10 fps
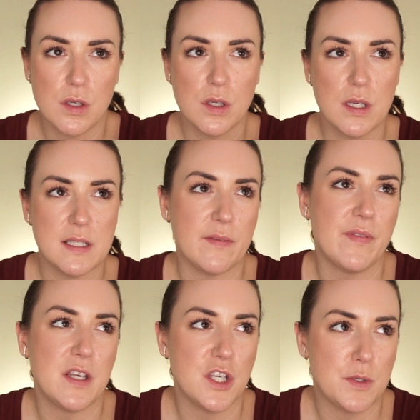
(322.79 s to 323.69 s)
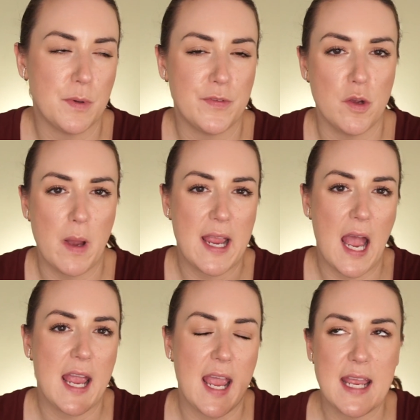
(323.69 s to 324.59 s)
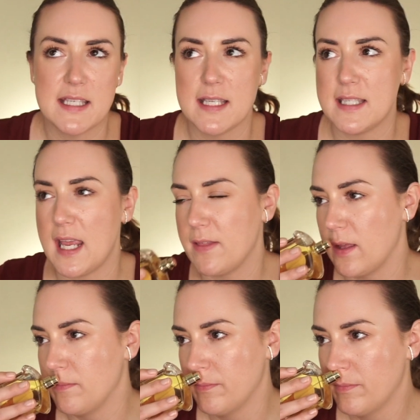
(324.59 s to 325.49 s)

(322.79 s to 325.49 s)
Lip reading: is a vintage perfume. I hate to say that